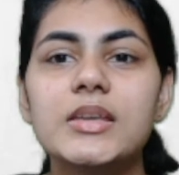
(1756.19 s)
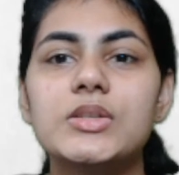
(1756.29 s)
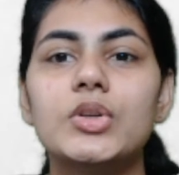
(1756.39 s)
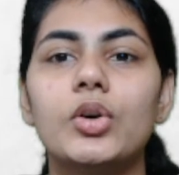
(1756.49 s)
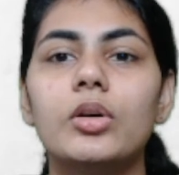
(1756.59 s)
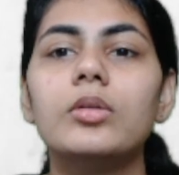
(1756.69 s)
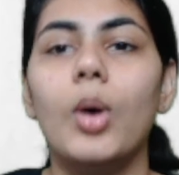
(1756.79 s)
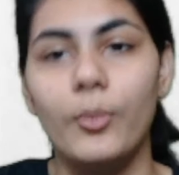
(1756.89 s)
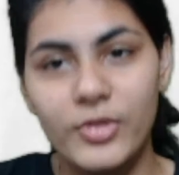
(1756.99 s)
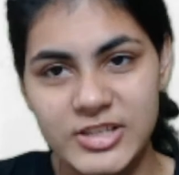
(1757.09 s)
So
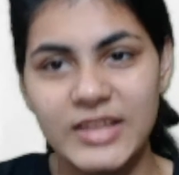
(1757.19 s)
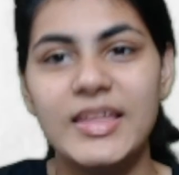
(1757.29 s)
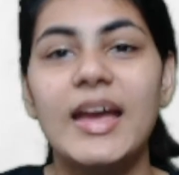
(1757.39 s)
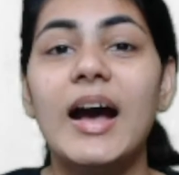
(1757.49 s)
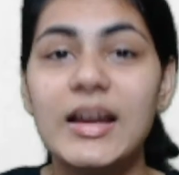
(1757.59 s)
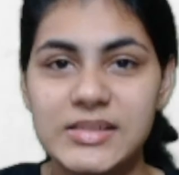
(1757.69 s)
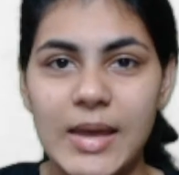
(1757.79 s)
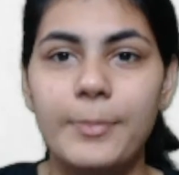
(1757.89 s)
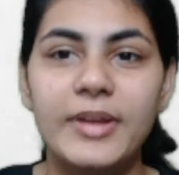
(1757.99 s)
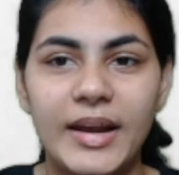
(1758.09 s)
obviously they are
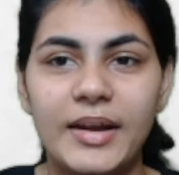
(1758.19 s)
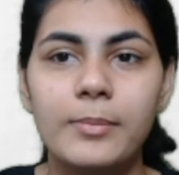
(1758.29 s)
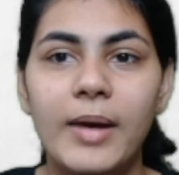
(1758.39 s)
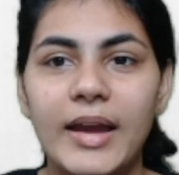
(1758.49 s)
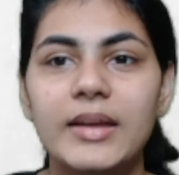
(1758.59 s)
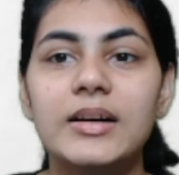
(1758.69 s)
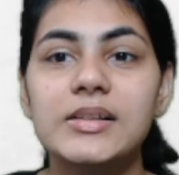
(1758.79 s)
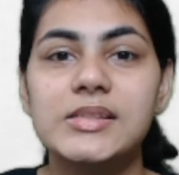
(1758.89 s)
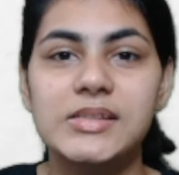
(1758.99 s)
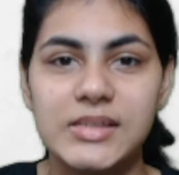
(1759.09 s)
separated by
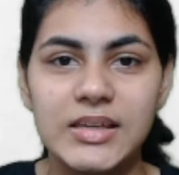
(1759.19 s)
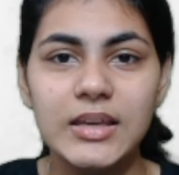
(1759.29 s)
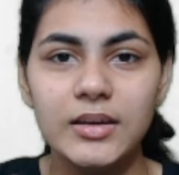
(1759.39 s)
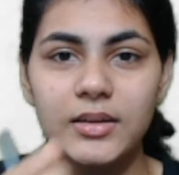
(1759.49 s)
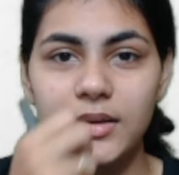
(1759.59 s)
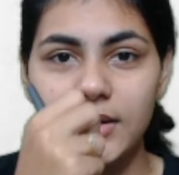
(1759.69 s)
a sea